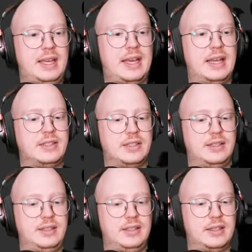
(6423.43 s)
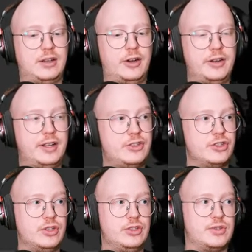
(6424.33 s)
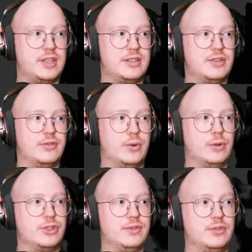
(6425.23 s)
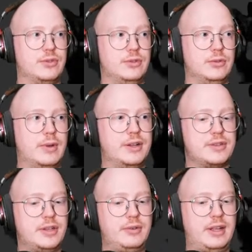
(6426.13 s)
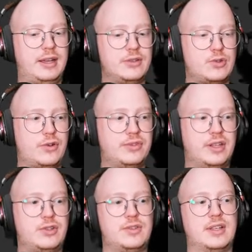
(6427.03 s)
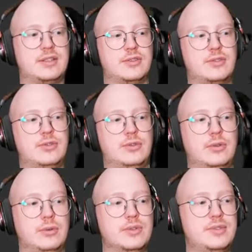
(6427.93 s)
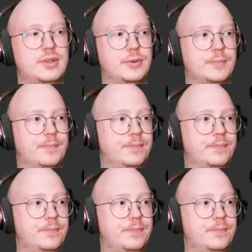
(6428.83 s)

and the uh, hard edge just sets the focal shift to minus 100 and soft edge sets it to 0